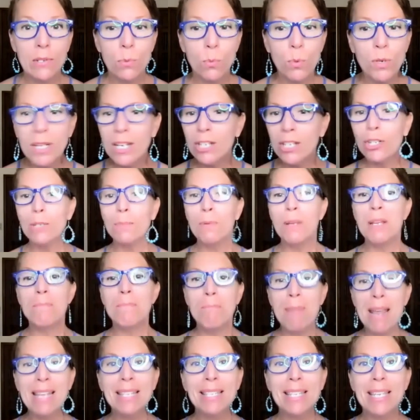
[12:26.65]
Wouldn't it just be
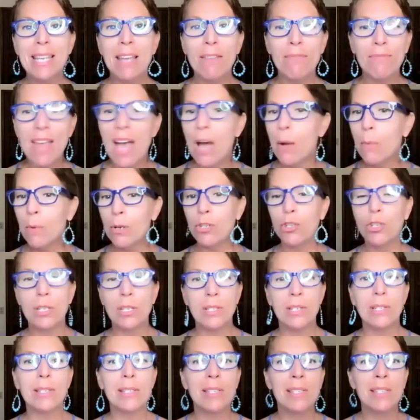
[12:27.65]
amazing if that was just
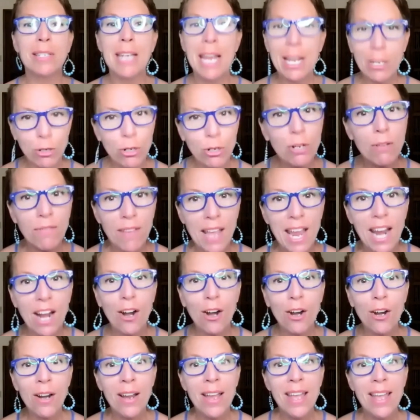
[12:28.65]
a standard of
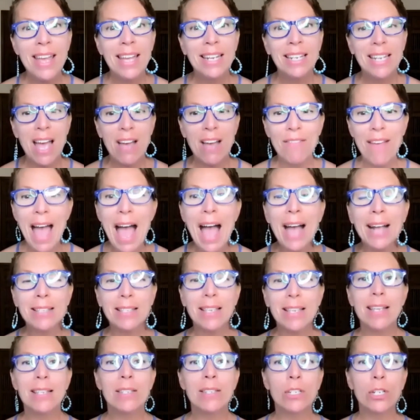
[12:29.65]
care, to have
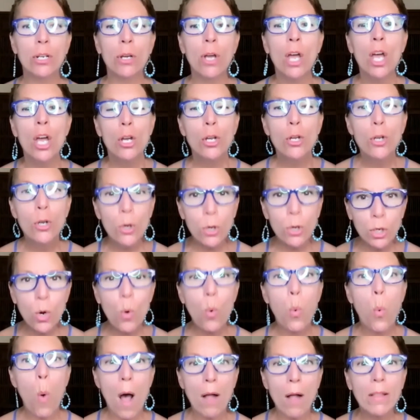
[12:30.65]
access to good
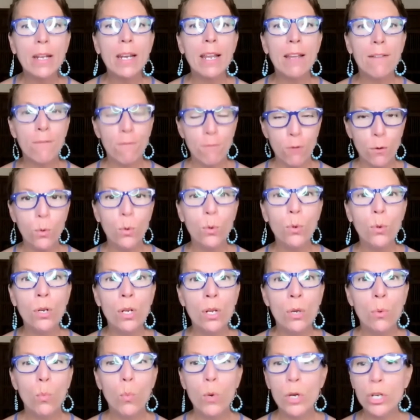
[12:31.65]
quality food,
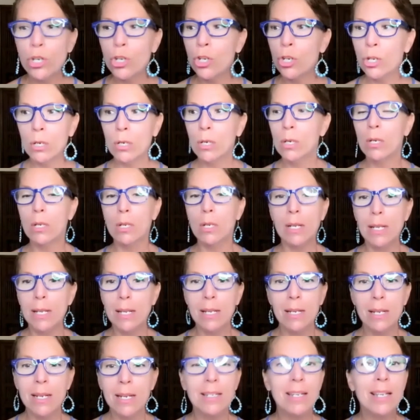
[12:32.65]
which
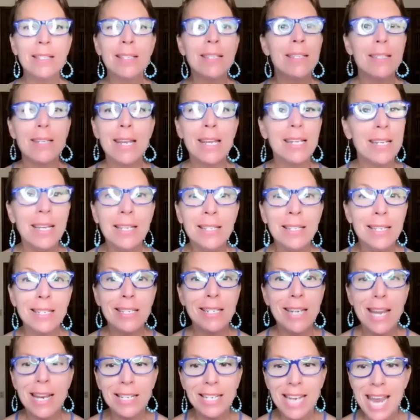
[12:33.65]
it
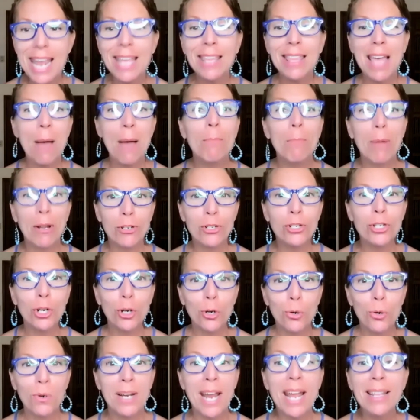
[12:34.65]
doesn't take that much to
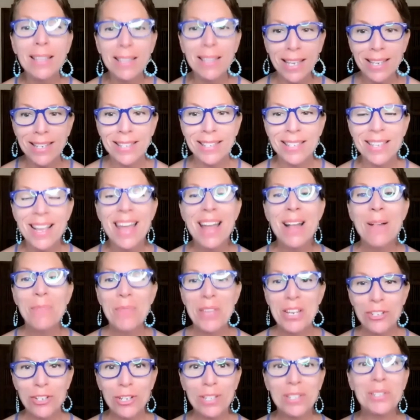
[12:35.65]
create this. It
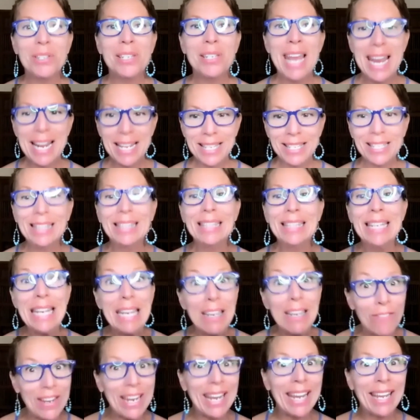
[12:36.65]
just takes
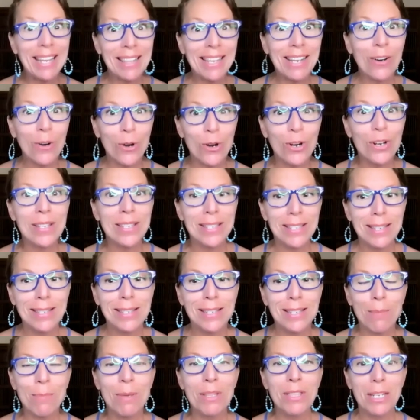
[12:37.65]
leaving the current
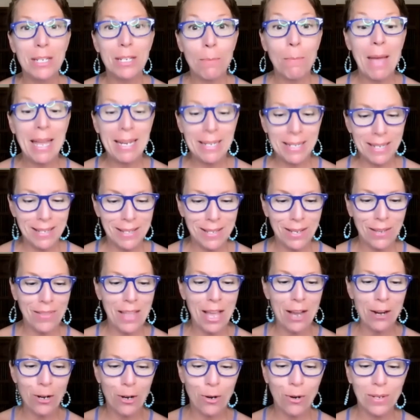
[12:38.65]
system and the dependence on
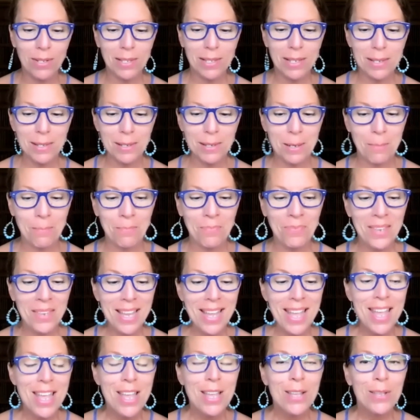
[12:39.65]
that current system.
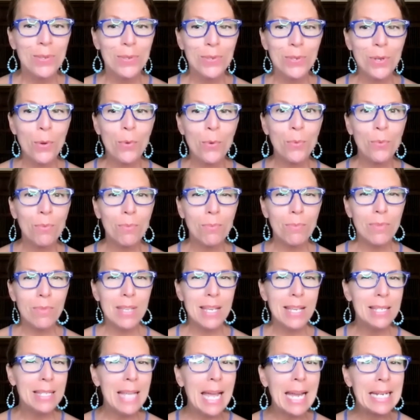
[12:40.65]
So
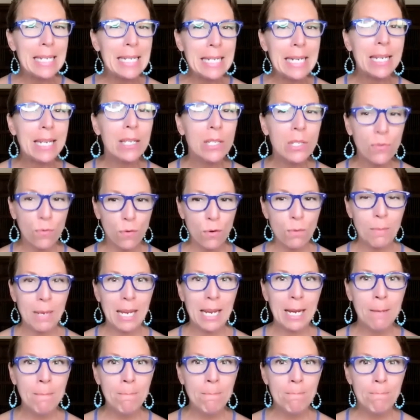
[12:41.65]
these ideas for
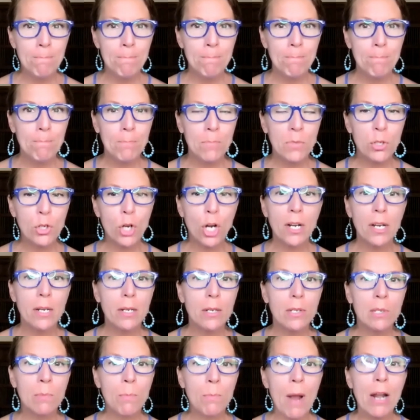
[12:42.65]
me started to
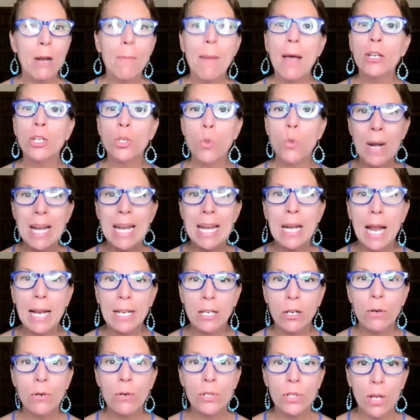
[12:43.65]
sprout about 29
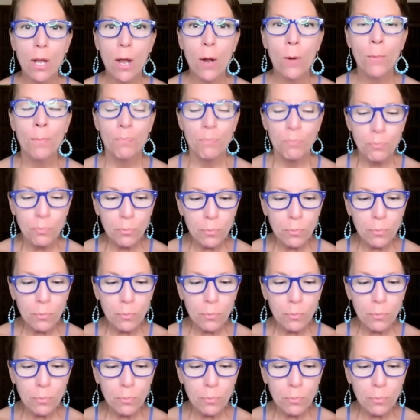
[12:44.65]
years ago.